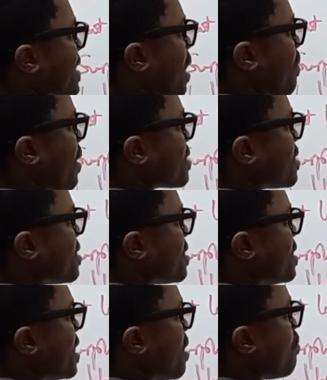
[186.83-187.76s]
amount is
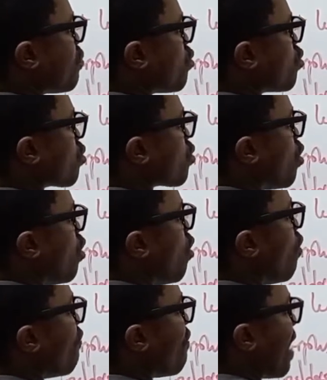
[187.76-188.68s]
the nearable
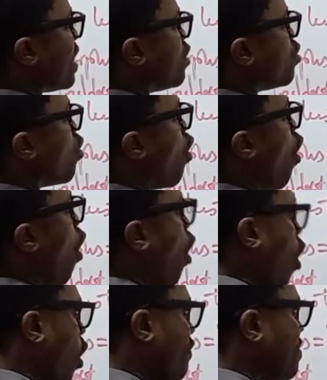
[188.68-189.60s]
value
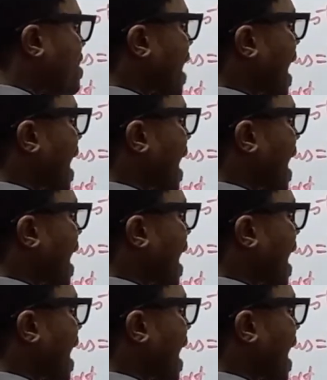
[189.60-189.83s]
of the